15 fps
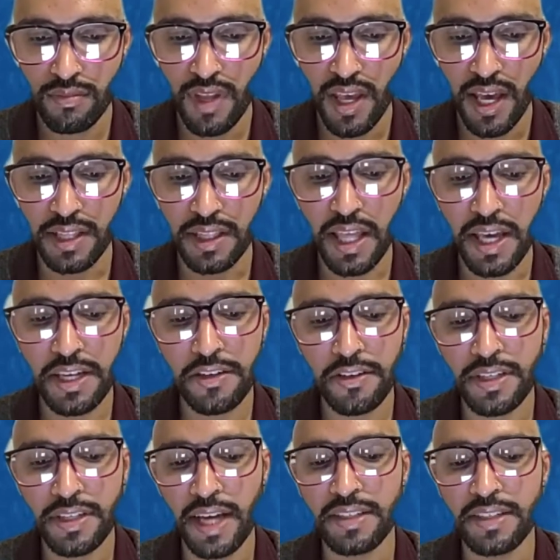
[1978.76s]
And later in
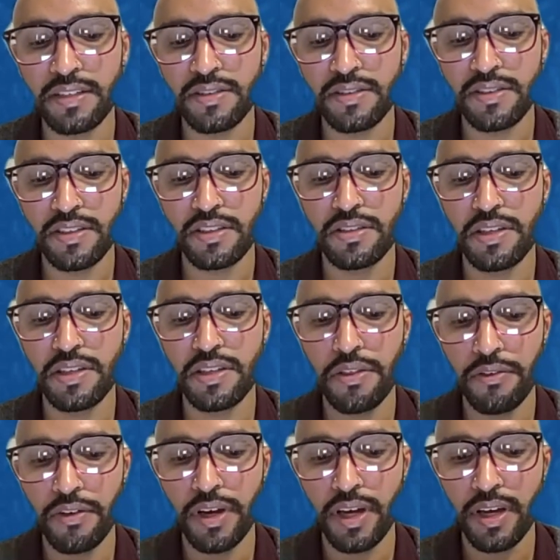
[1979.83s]

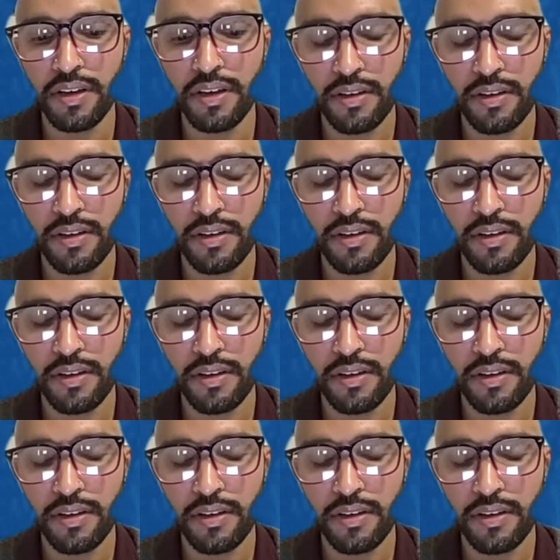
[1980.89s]
1963,